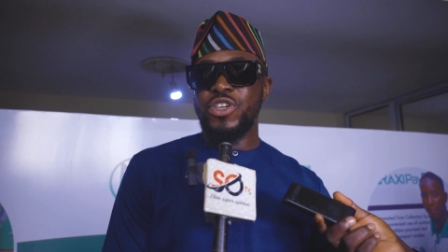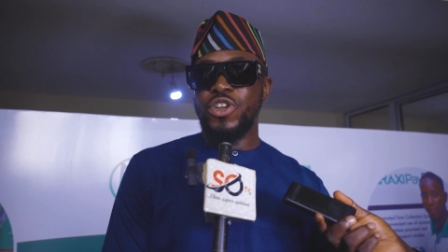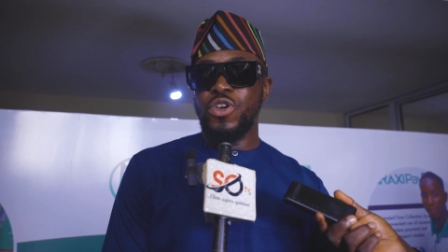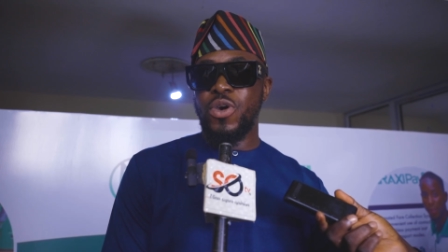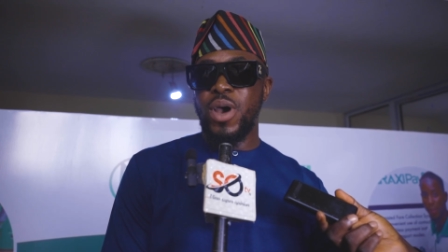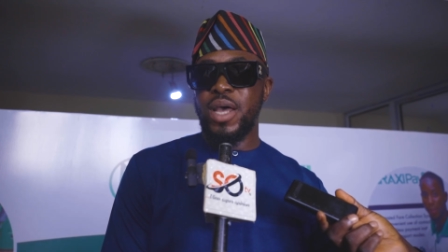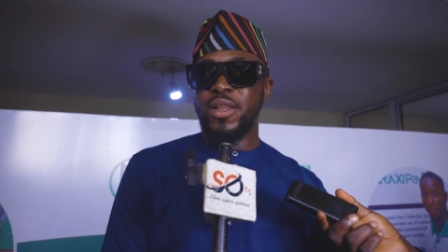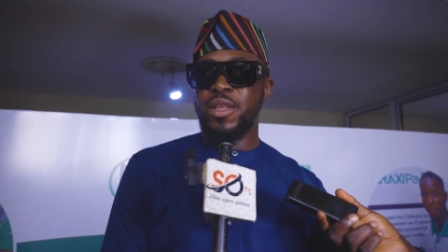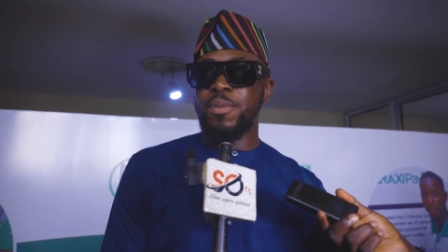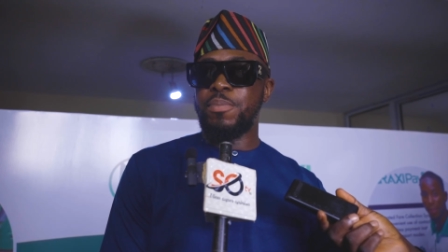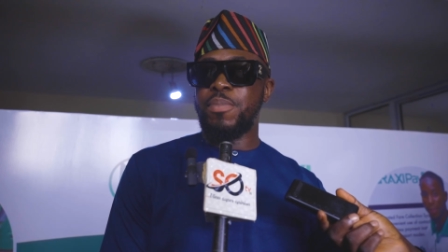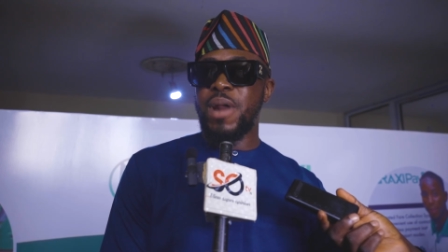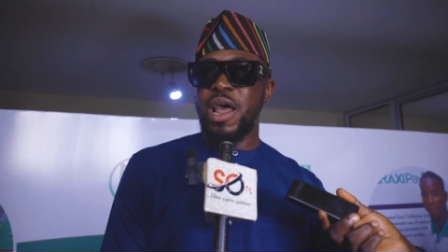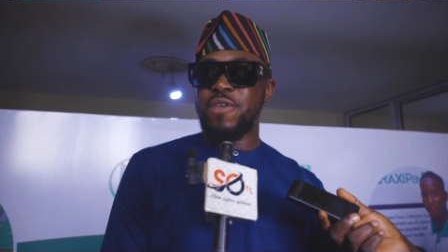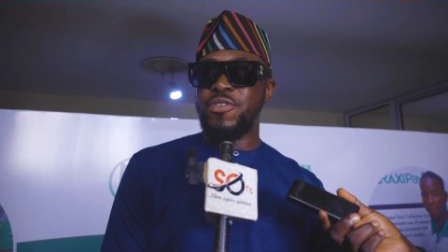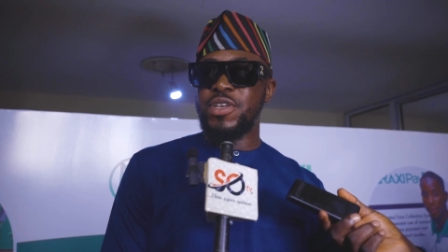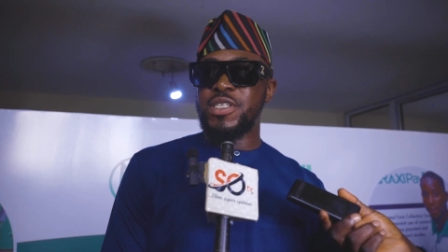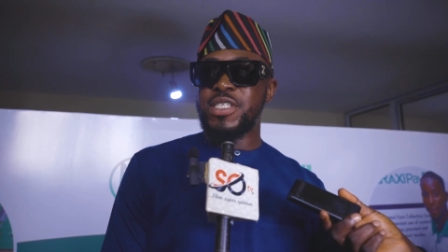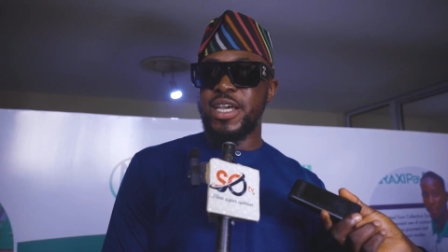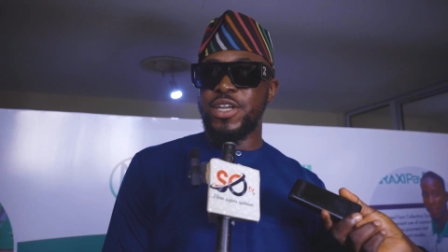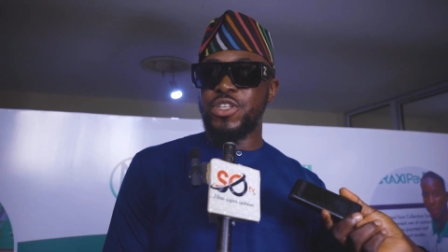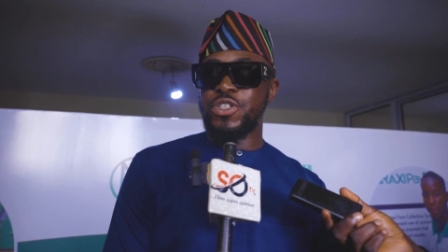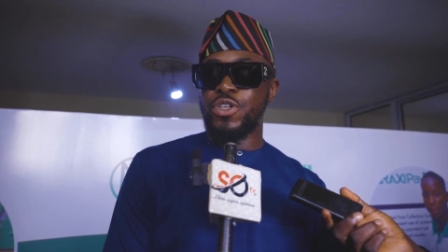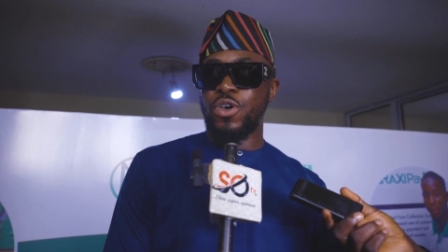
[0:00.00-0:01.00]
you know, and the
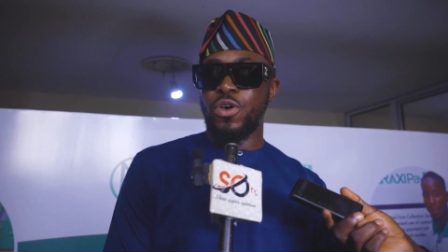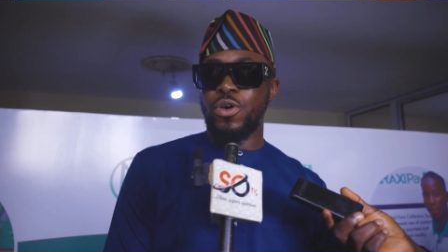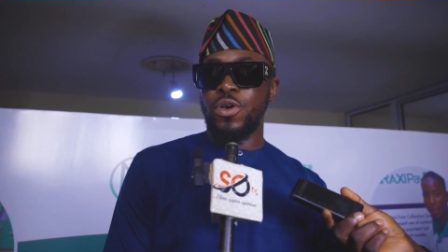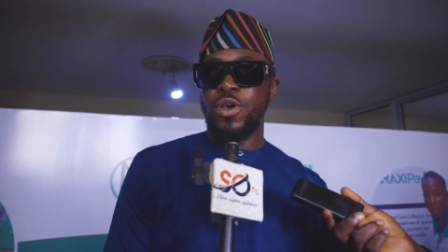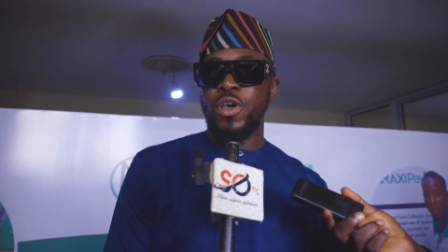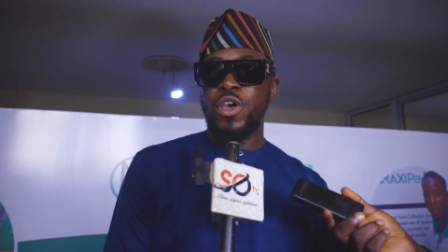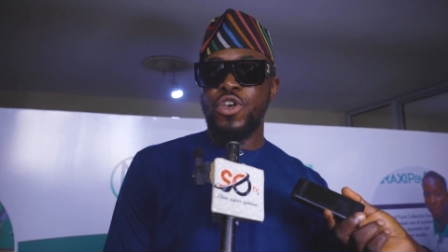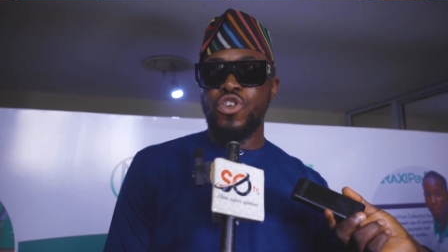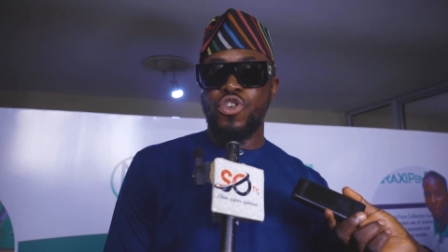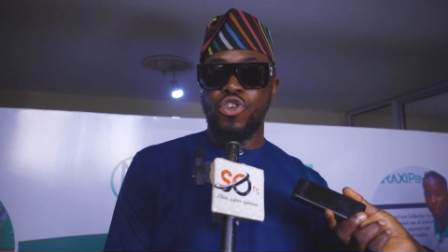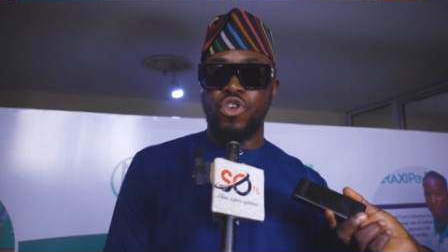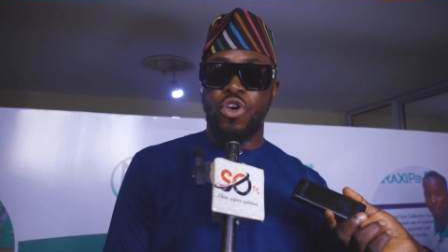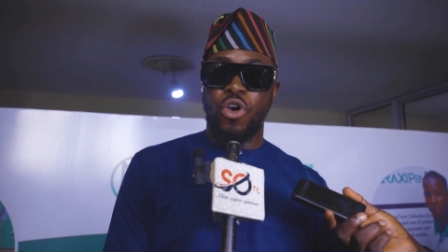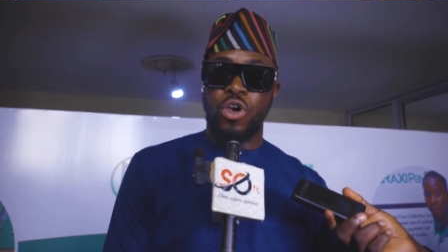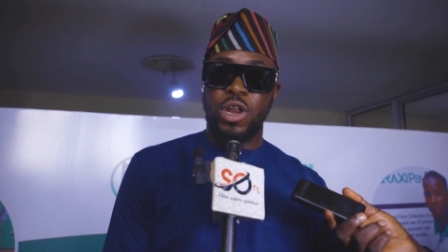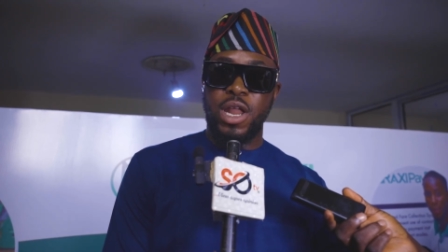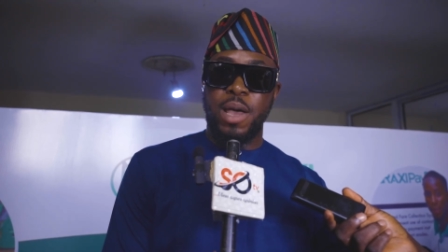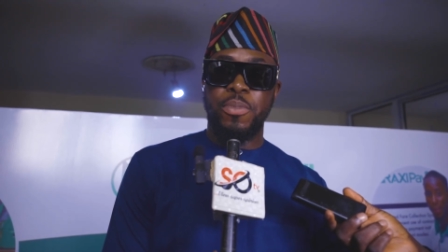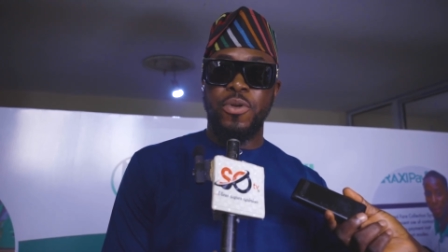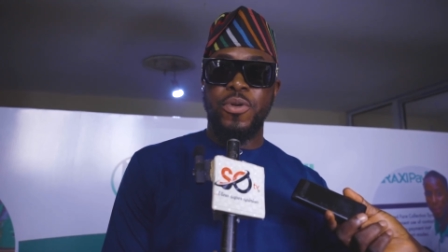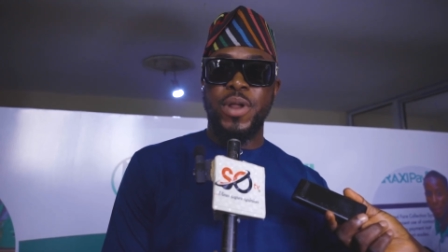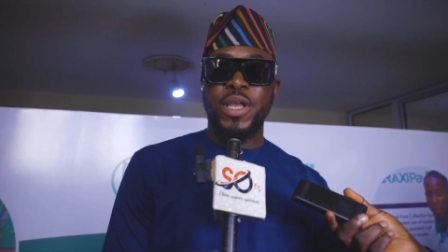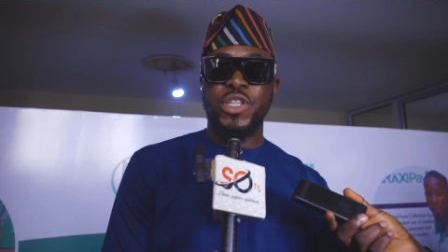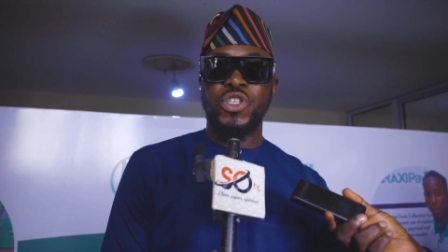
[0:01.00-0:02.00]
private sector should
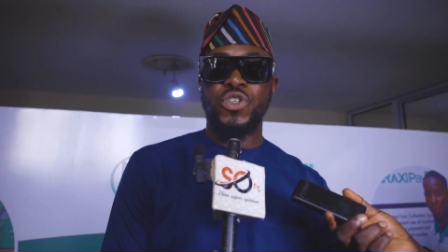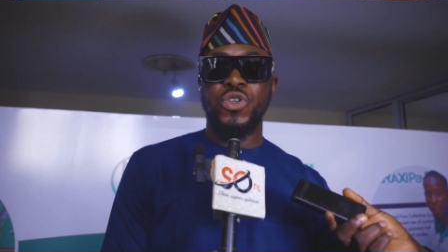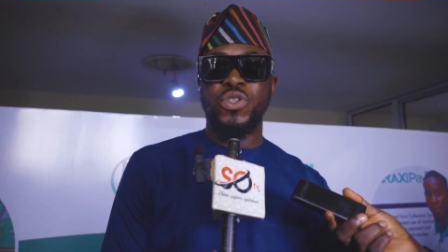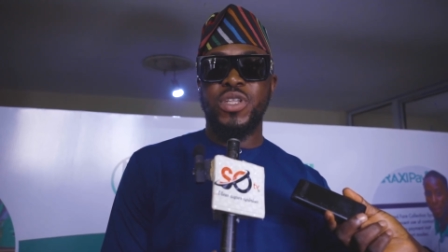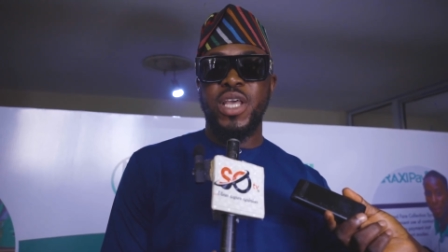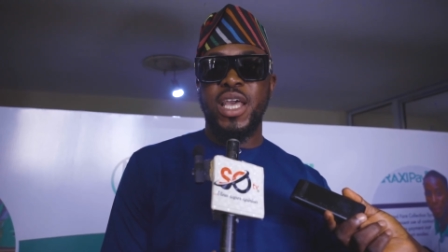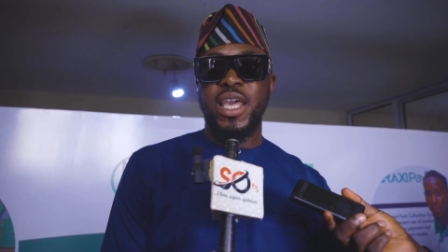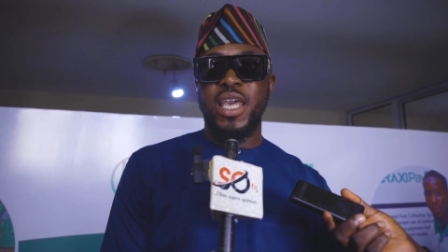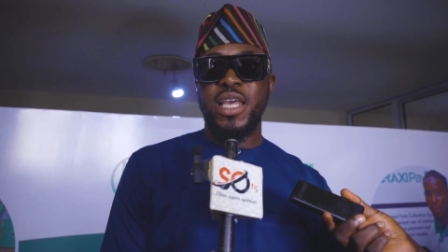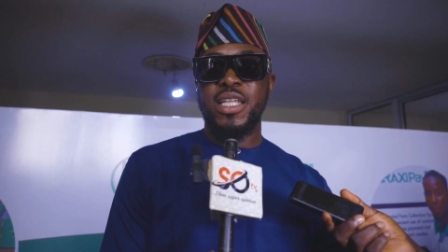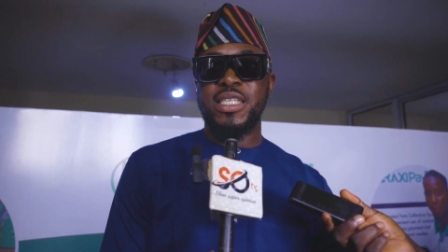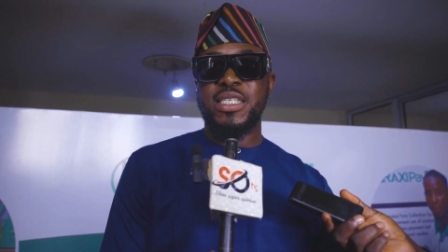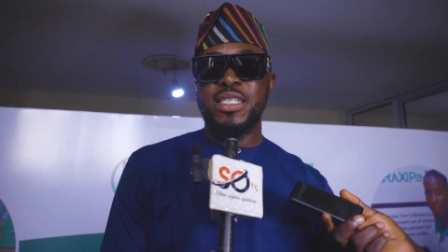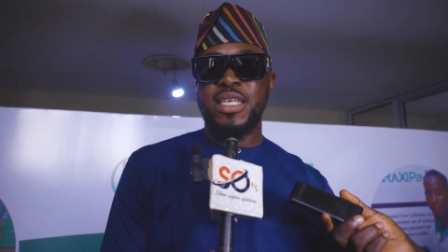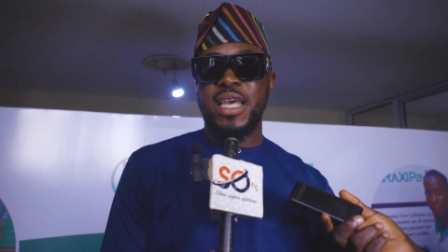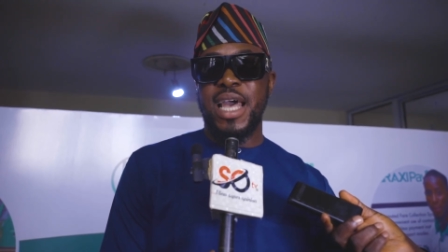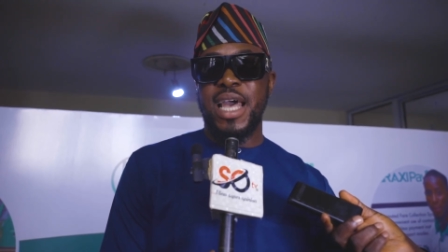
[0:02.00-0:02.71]
collaborate to take it